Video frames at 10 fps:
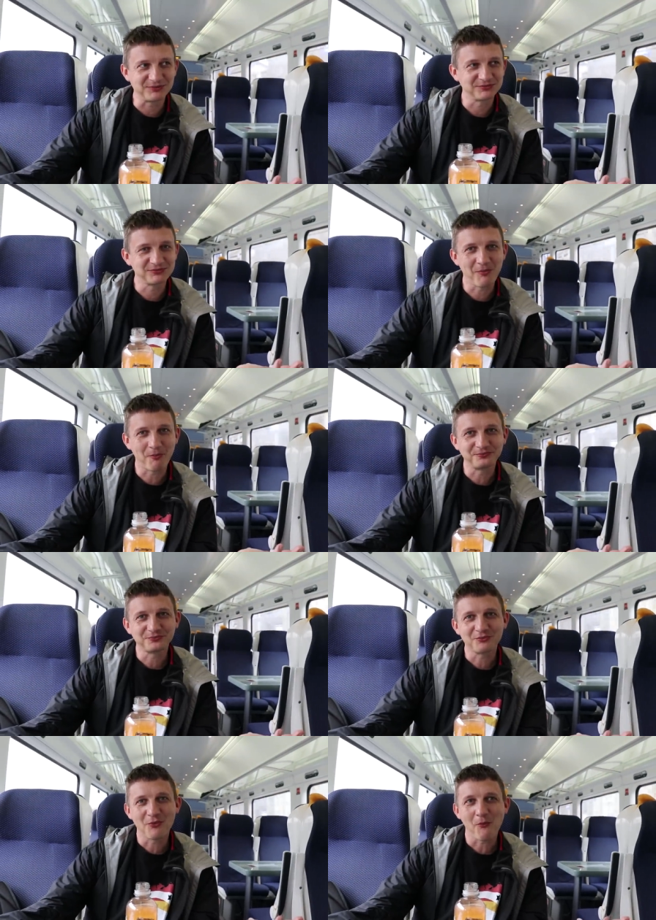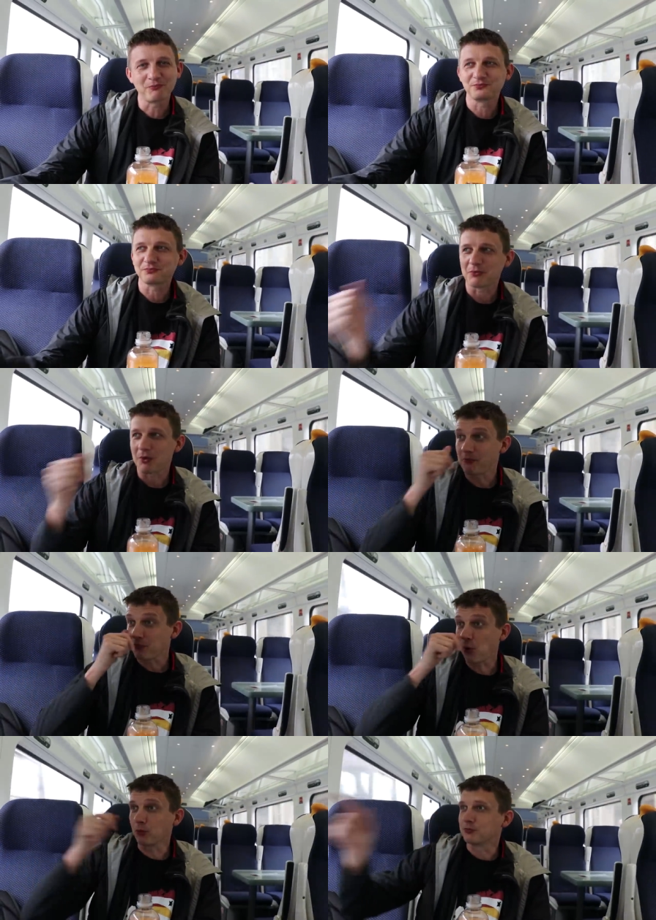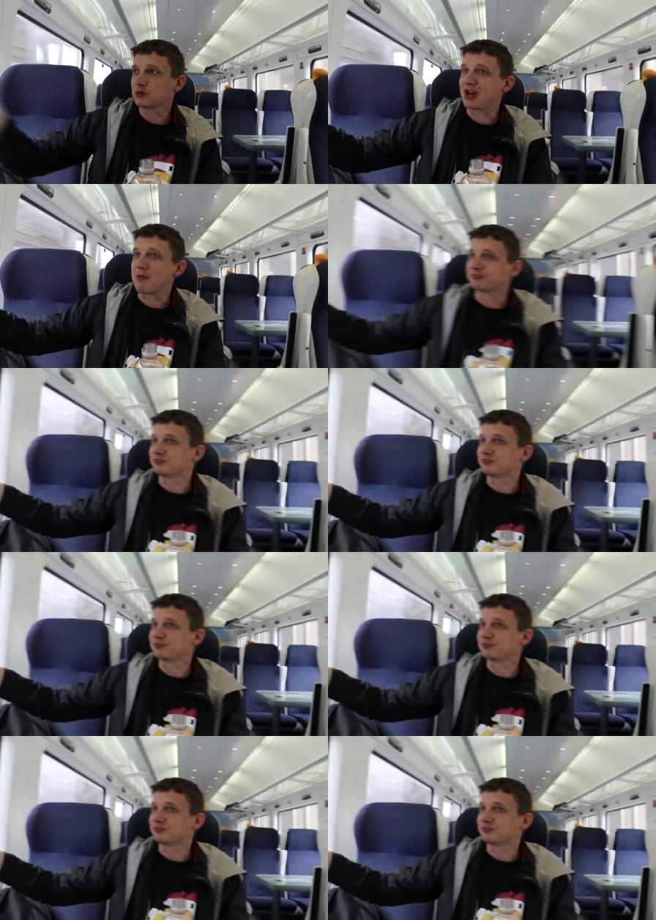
How is that a defence? Oh, train.